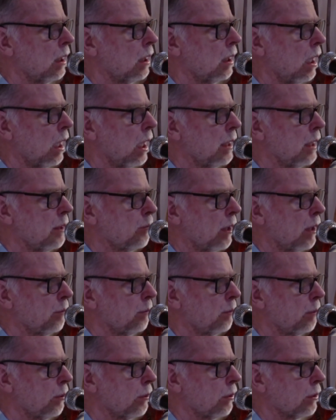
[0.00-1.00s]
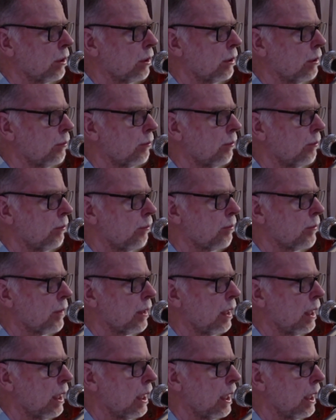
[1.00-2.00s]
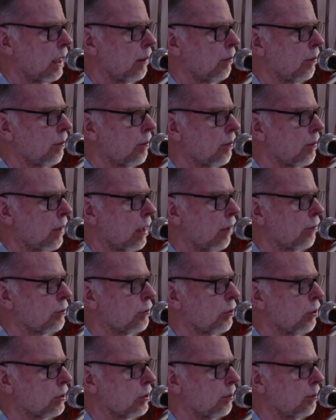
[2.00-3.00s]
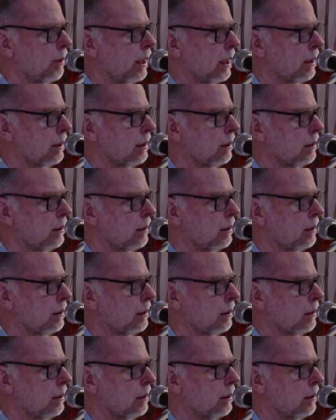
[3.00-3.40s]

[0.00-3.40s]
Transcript: in my book, I've talked about